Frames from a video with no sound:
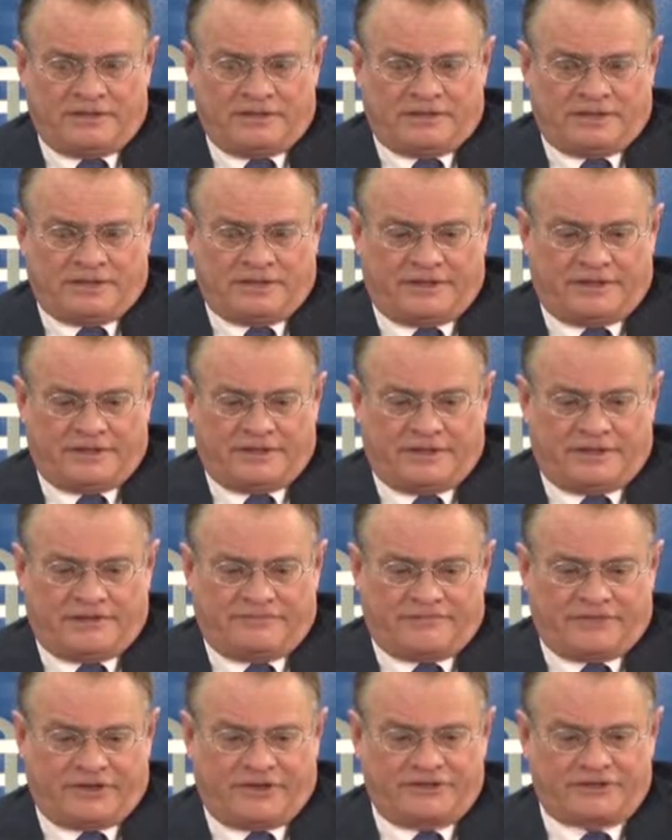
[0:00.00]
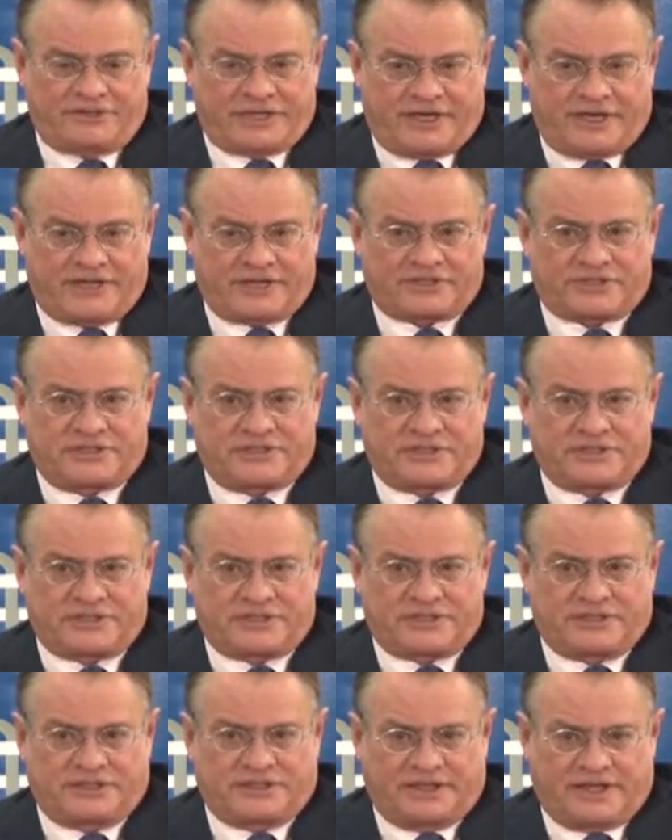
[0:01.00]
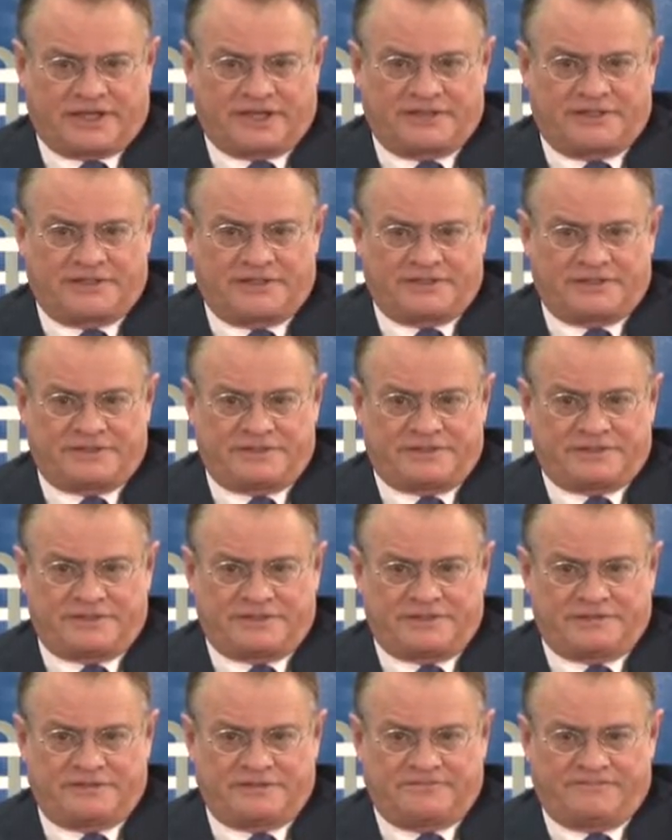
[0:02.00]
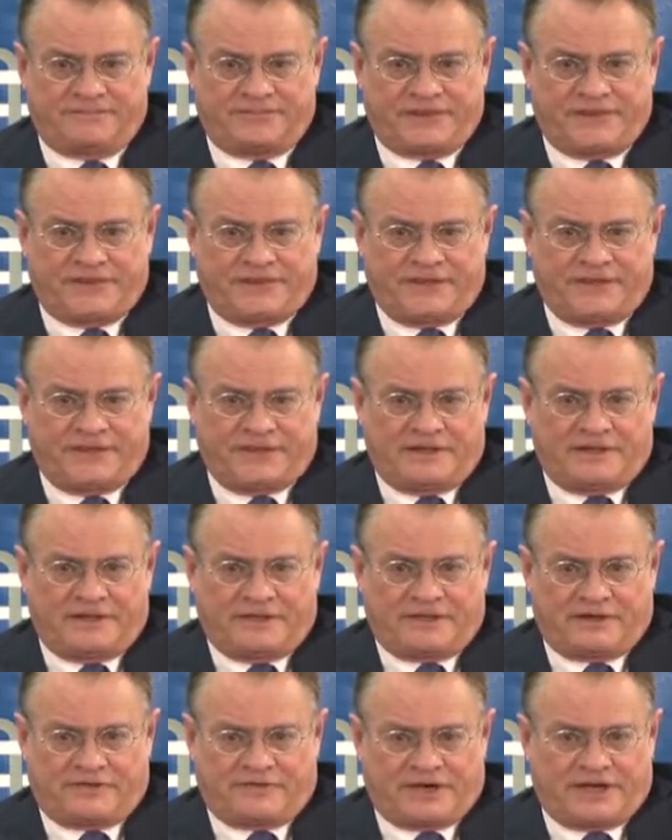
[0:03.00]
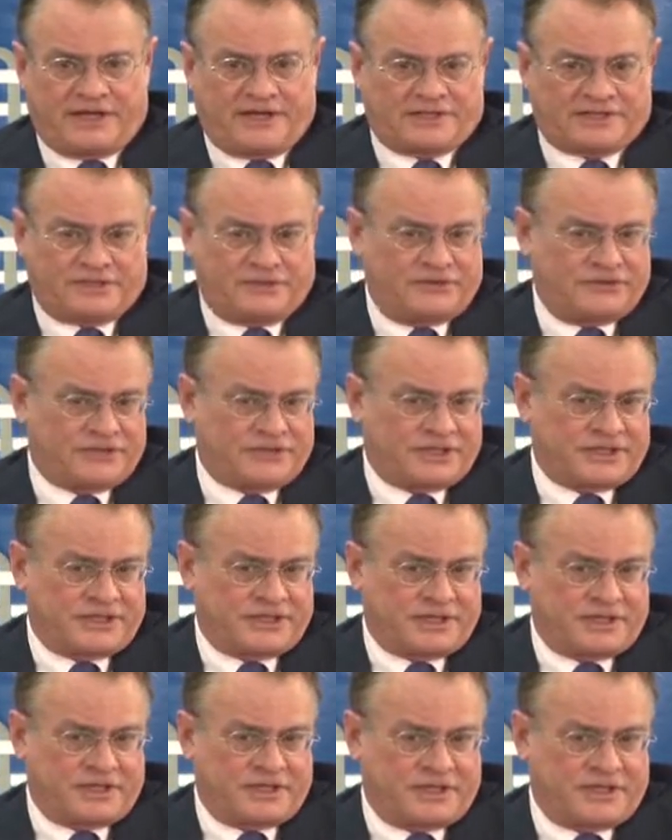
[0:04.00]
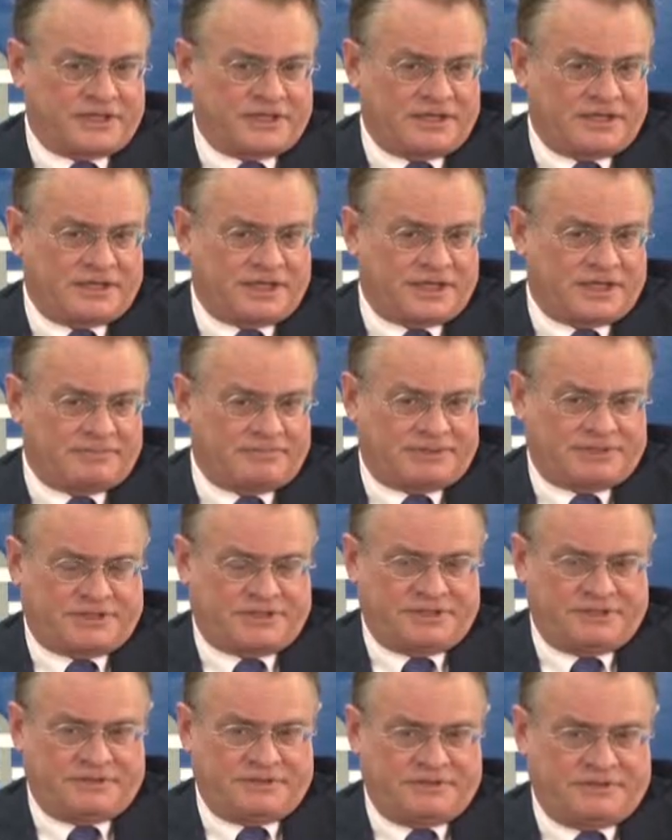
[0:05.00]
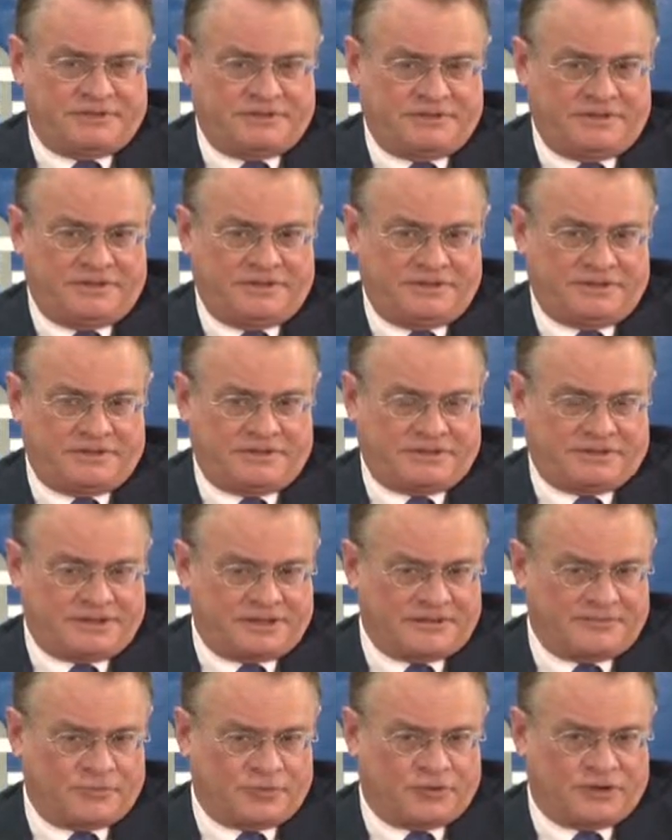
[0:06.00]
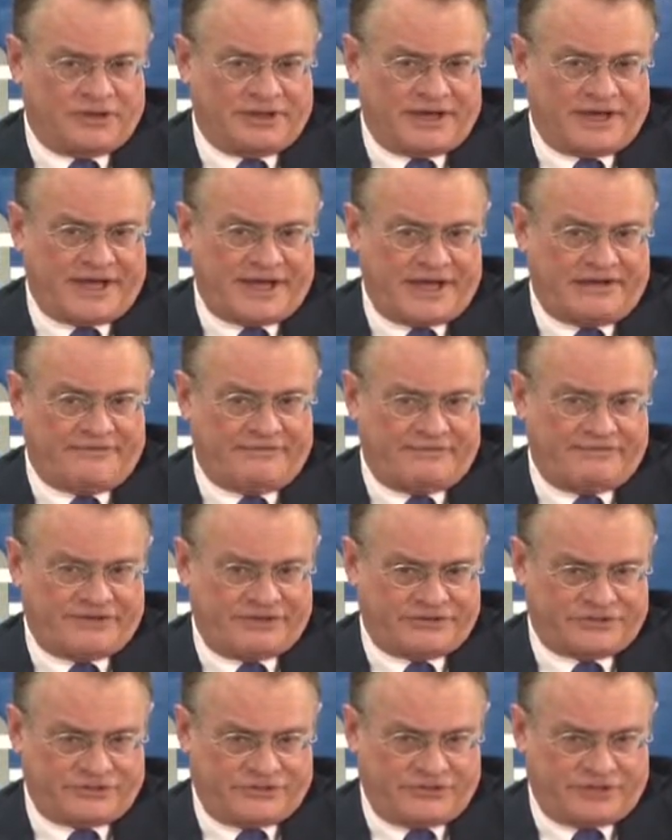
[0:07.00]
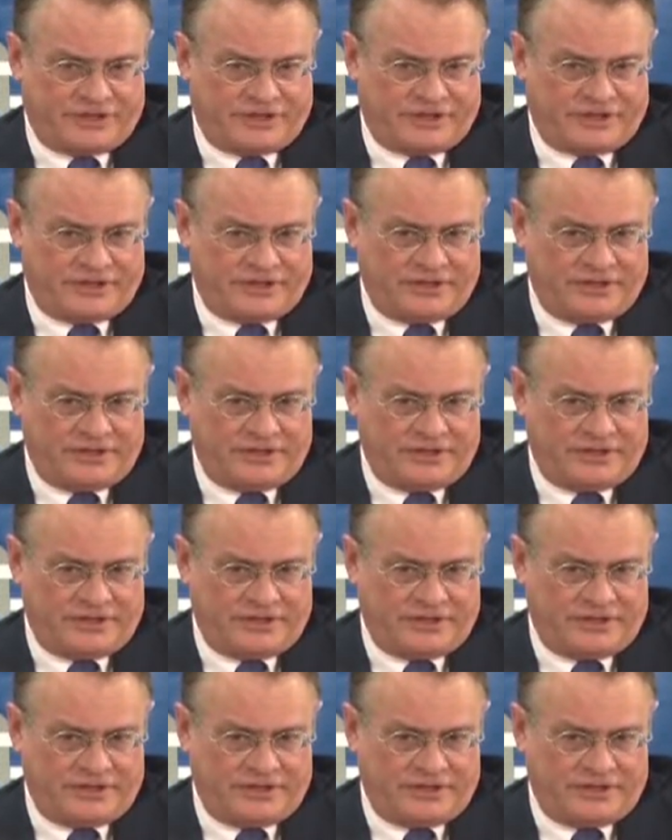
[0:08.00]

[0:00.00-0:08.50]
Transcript: That if those sanctions led to Iran's losing up to, or a little more than half of its oil